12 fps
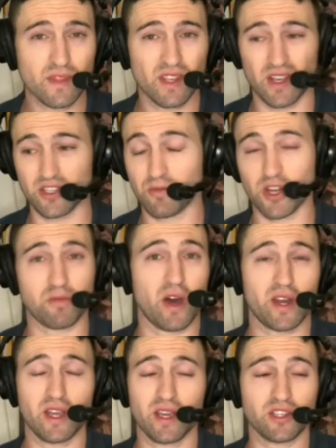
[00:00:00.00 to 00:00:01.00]
as much
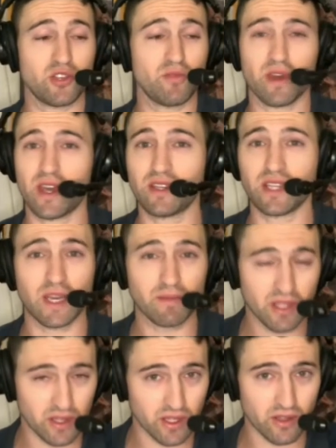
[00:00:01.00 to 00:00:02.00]
money as you pay
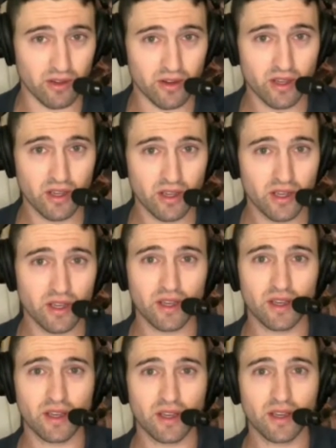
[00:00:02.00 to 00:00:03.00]
Damian Lillard,
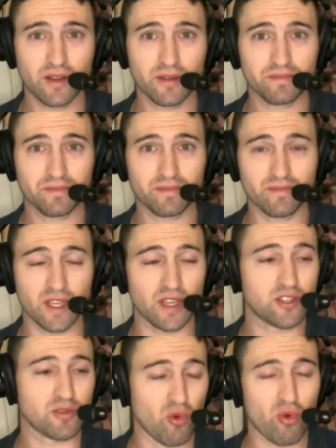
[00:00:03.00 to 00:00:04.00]

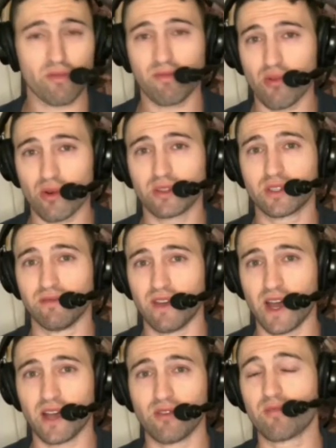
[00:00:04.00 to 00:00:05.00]
it's more important to
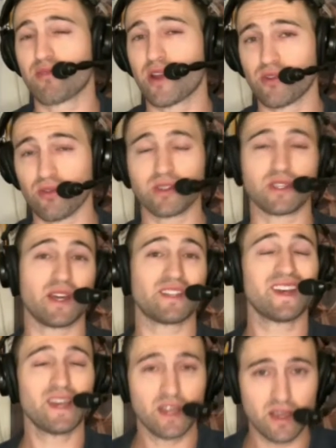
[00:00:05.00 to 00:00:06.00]
value and
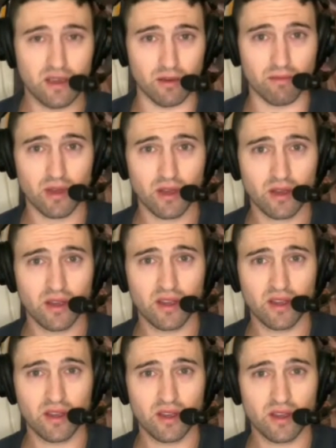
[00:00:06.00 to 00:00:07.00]
prioritize him
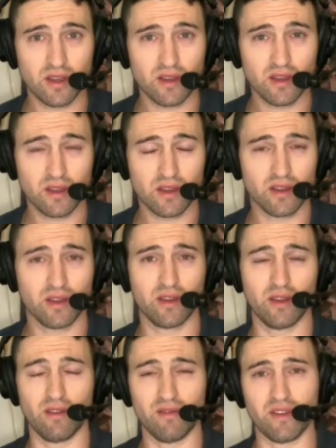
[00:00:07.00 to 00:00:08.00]

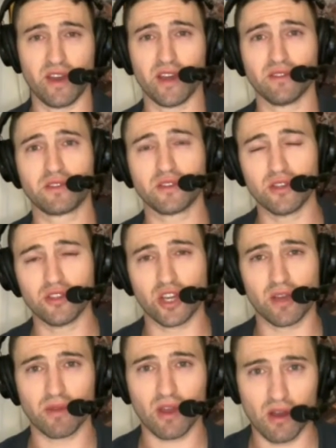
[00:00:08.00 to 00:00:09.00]
than
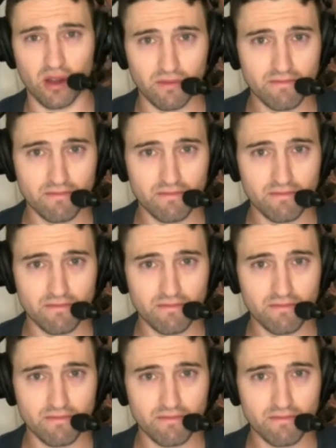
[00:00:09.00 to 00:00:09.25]
CJ McCollum.